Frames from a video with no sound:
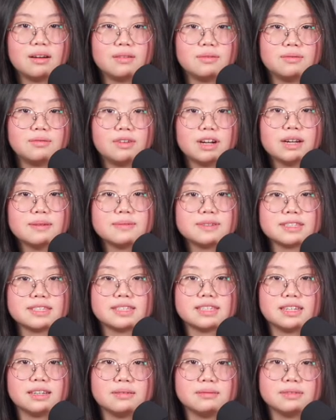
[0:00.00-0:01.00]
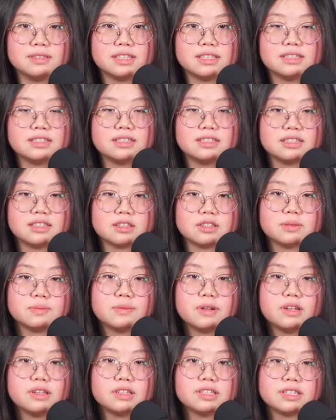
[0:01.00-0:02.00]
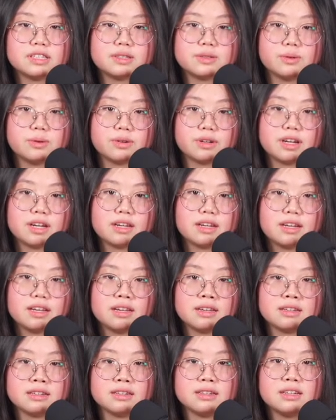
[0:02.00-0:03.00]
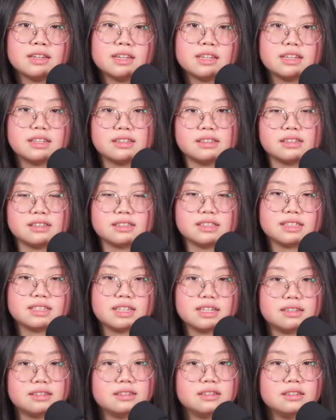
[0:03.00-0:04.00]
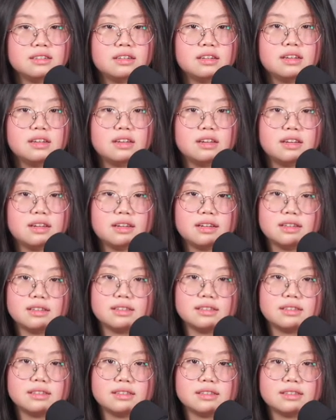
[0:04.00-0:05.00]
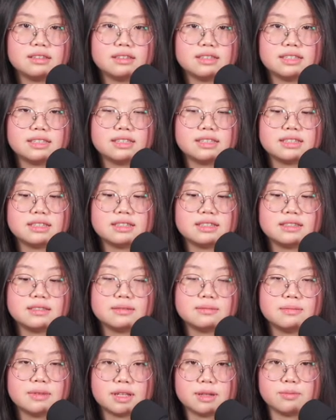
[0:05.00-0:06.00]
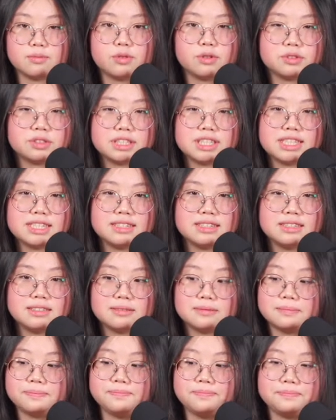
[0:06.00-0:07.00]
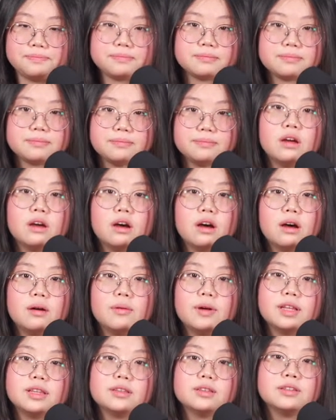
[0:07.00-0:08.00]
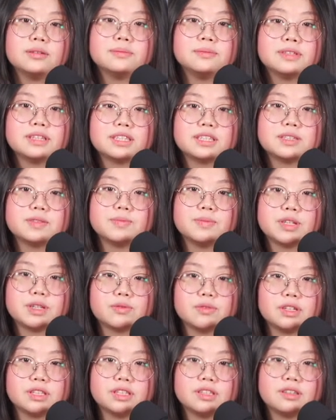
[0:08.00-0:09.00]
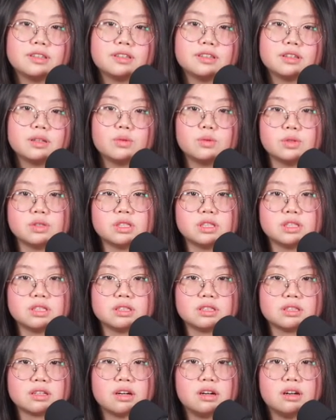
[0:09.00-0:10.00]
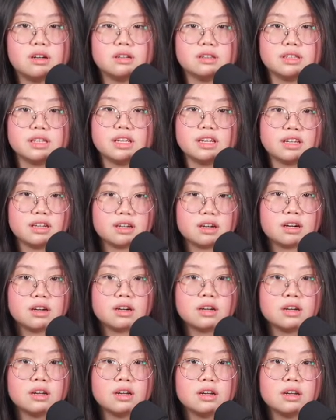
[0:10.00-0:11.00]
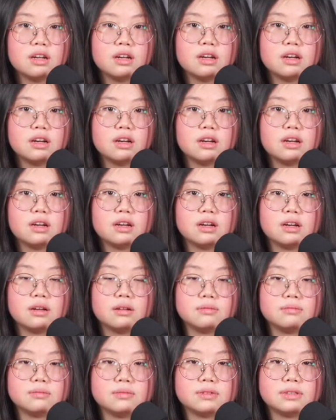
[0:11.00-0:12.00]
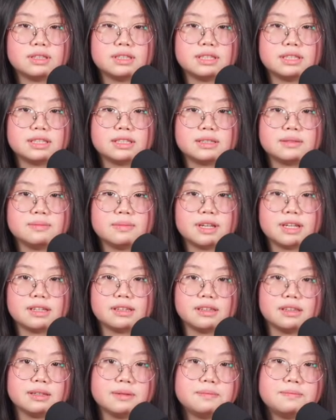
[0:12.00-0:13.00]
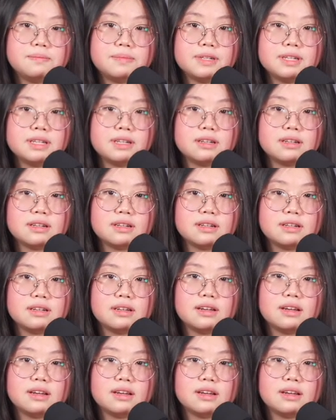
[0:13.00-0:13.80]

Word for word: Um, ribosome. This is the smallest organelle in the cell, and this make protein. Um, endoplasmic reticulum, which is called E R, um, this make lipid